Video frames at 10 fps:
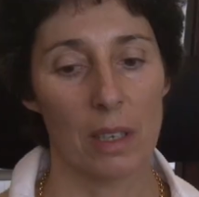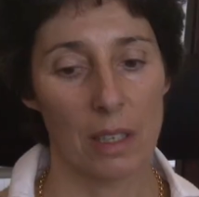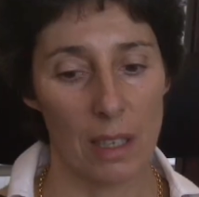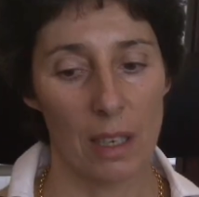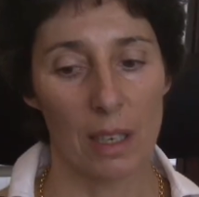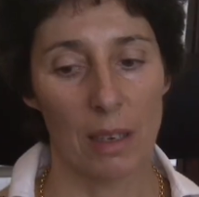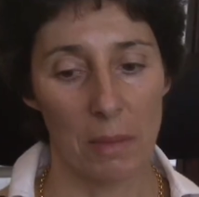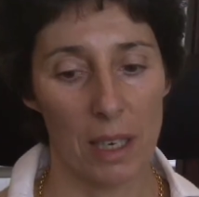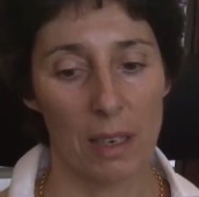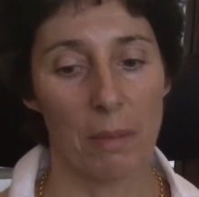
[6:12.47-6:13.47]
still
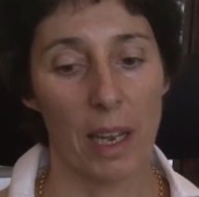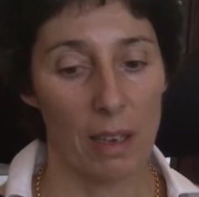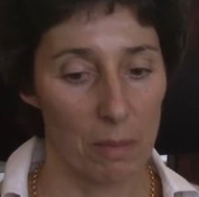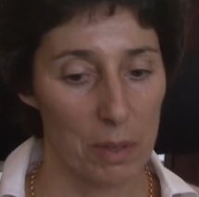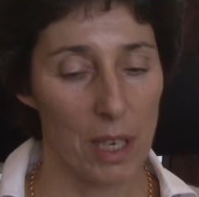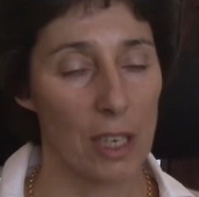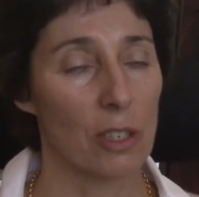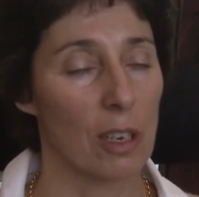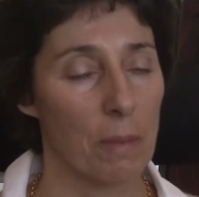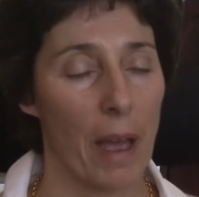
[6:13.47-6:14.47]
limited by
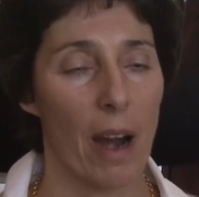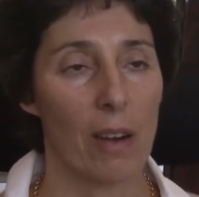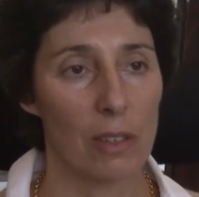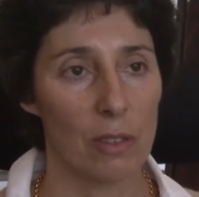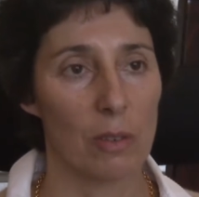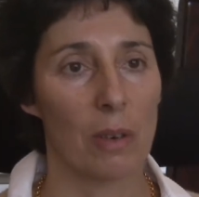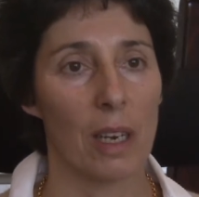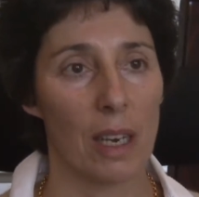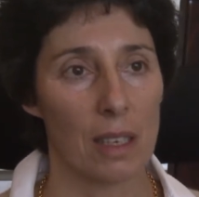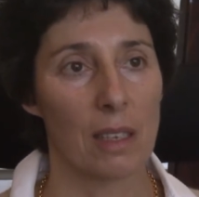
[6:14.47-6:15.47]
computational power to do it
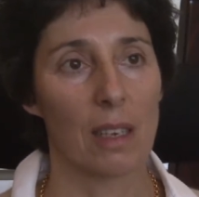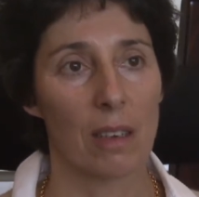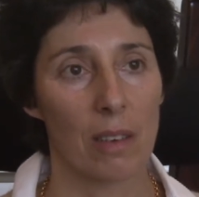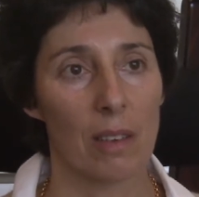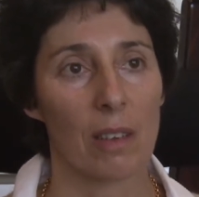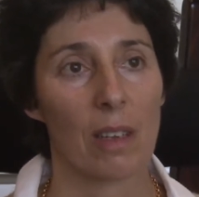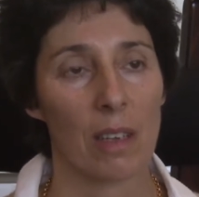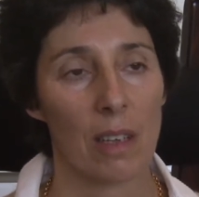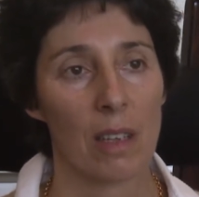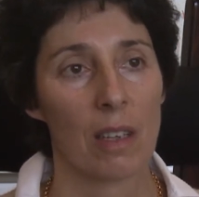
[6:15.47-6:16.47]
in a single
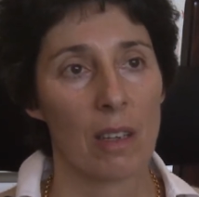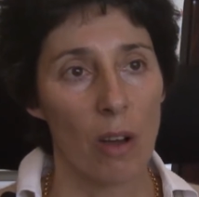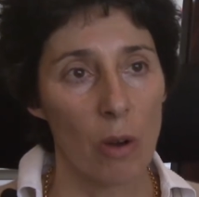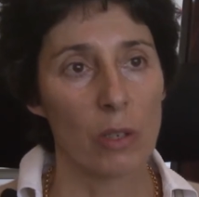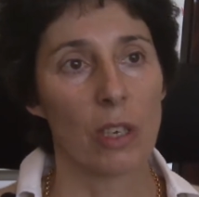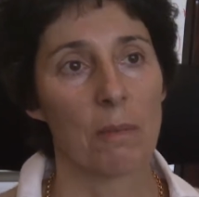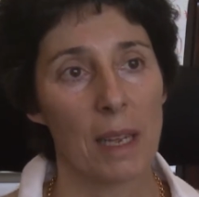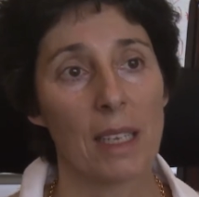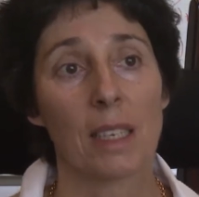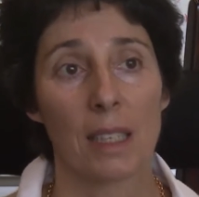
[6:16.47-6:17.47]
ocean
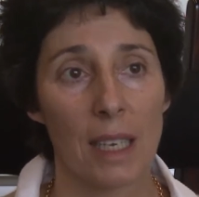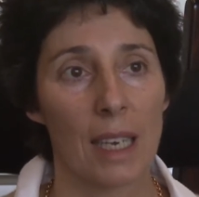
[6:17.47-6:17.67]
basin, the